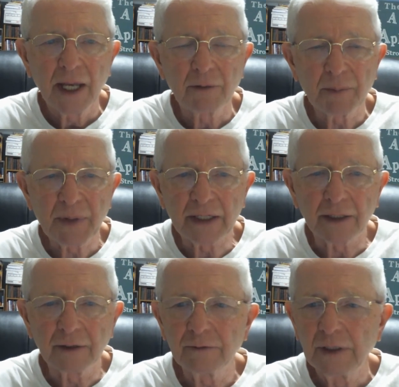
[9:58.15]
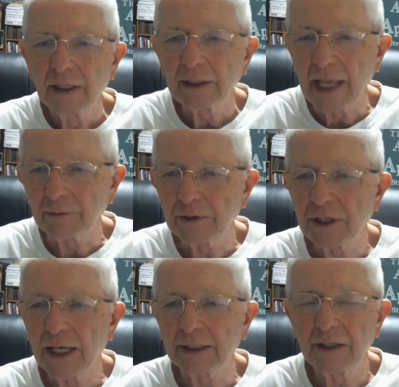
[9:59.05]
and repetitive
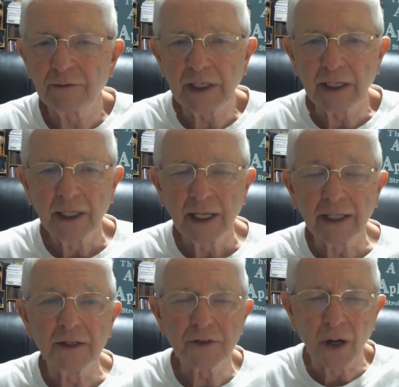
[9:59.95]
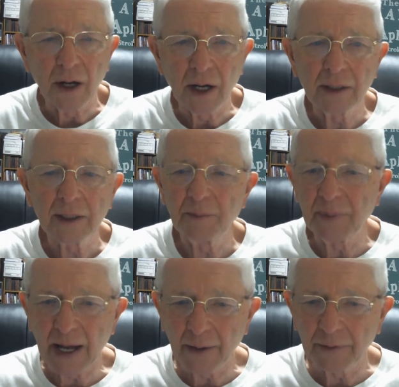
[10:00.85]
language activity. It is all
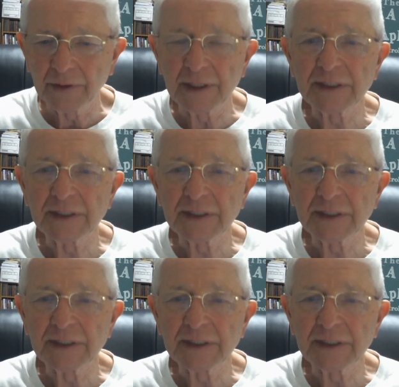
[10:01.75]
about the